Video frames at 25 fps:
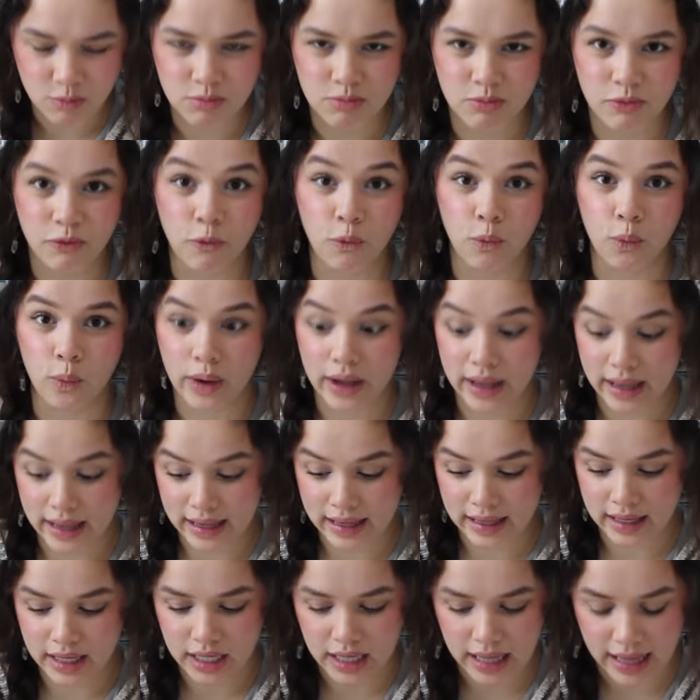
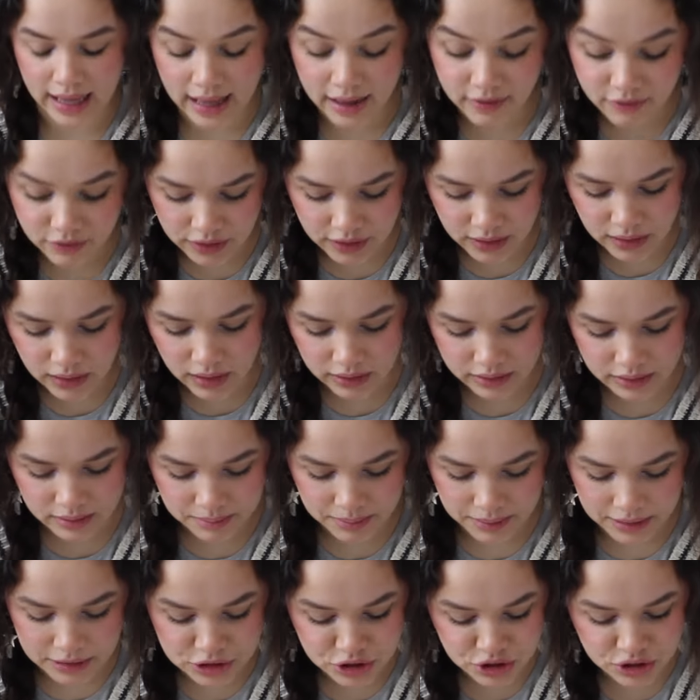way heavy on the
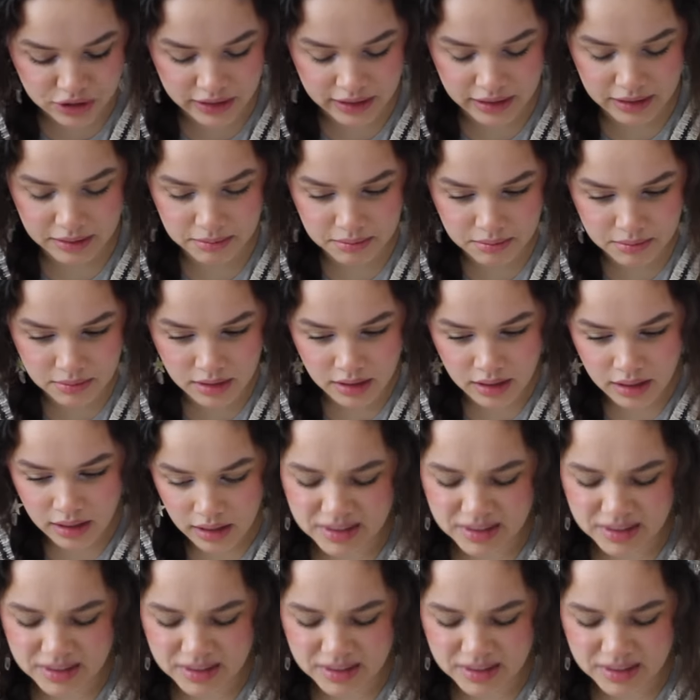beach theme.